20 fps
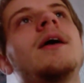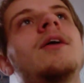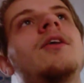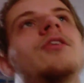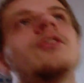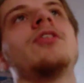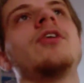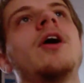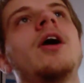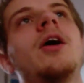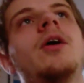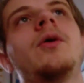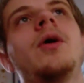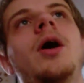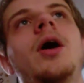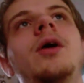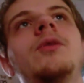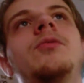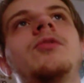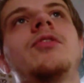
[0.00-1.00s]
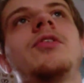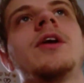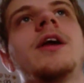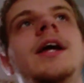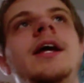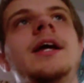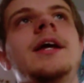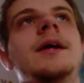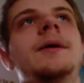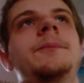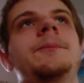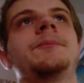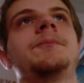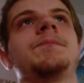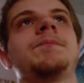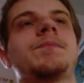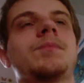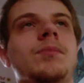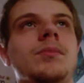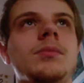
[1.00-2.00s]
so hopefully
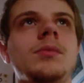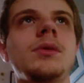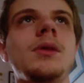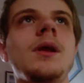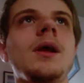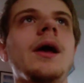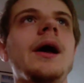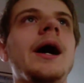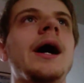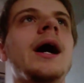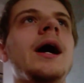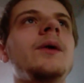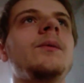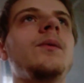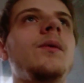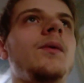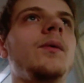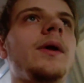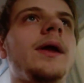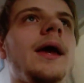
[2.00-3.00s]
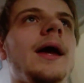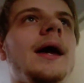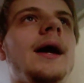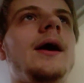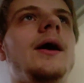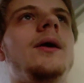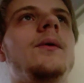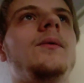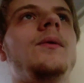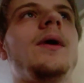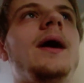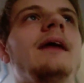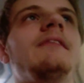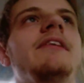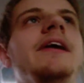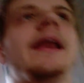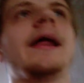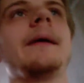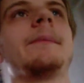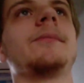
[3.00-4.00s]
I will have a
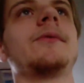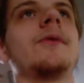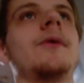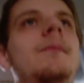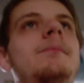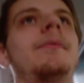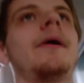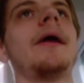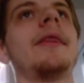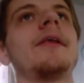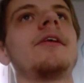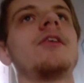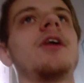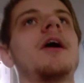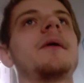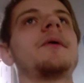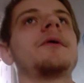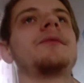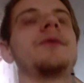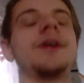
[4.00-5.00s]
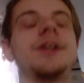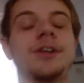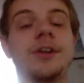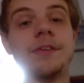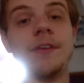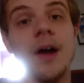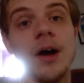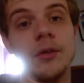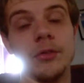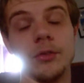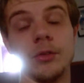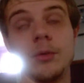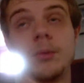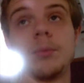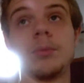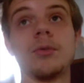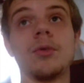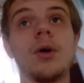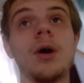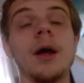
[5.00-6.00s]
laptop by the time I reach 1,000
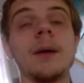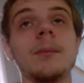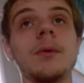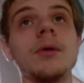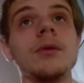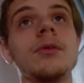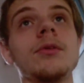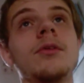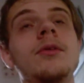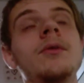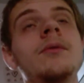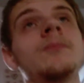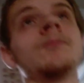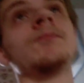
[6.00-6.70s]
subscribers.